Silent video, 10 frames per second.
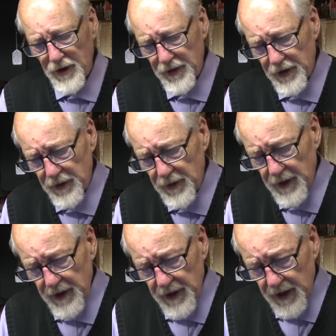and they're
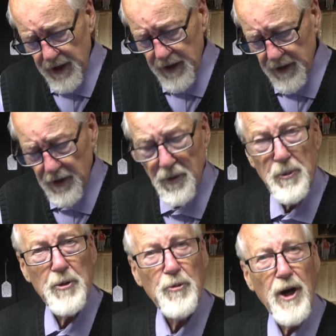a little
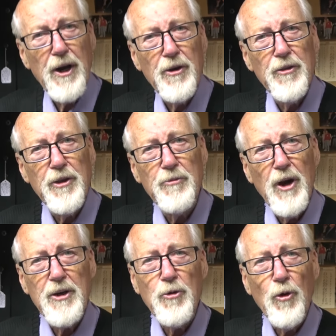bit rarer than
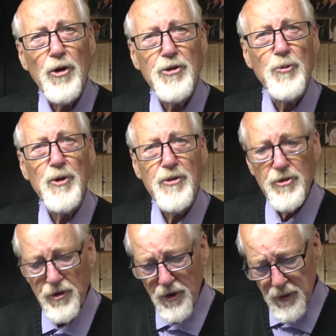Red Cross ones.
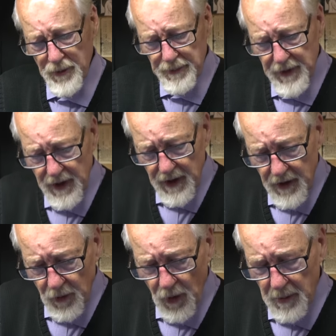So
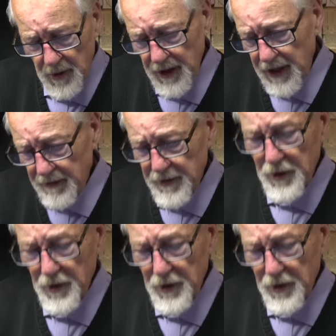normally, if you're